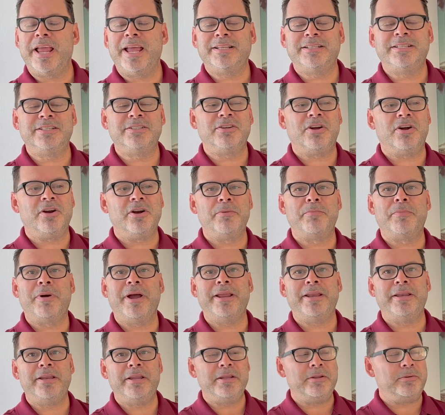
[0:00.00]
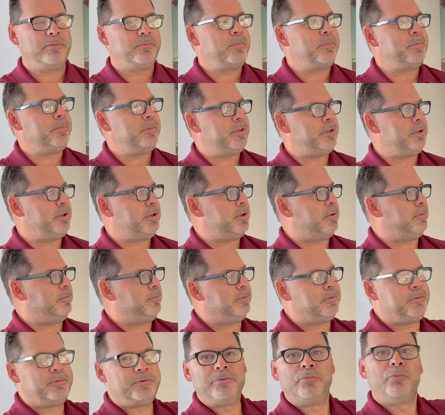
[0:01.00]
Chances are it might need,
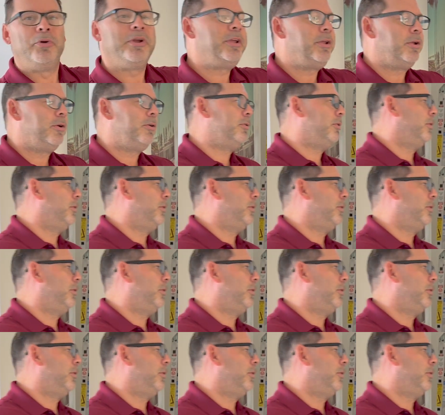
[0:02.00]
we can.